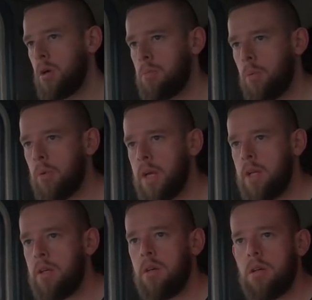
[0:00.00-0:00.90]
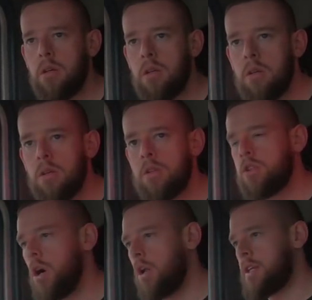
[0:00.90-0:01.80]
But we're in
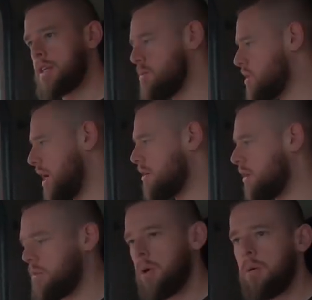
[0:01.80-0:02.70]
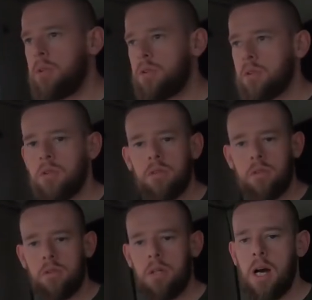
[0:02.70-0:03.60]
Chorley Town Centre at the moment.
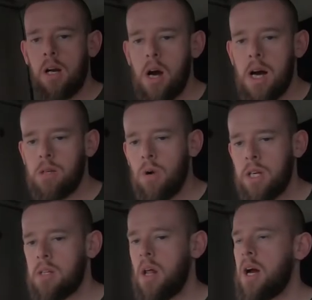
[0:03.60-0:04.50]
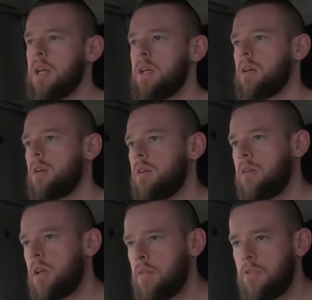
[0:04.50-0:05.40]
I got asked what it's like
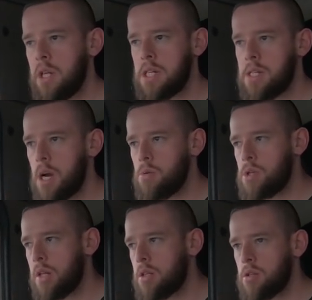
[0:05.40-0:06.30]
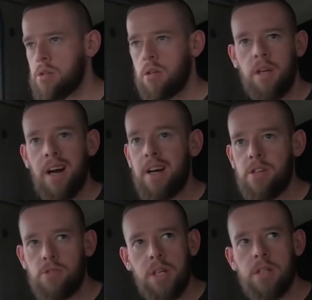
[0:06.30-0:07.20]
delivering to town centres and high
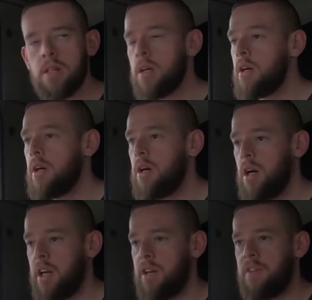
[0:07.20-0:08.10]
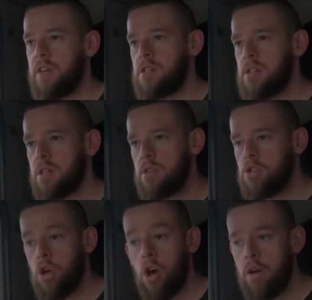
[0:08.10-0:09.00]
streets, and if it's
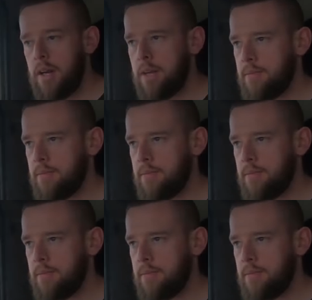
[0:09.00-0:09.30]
scary.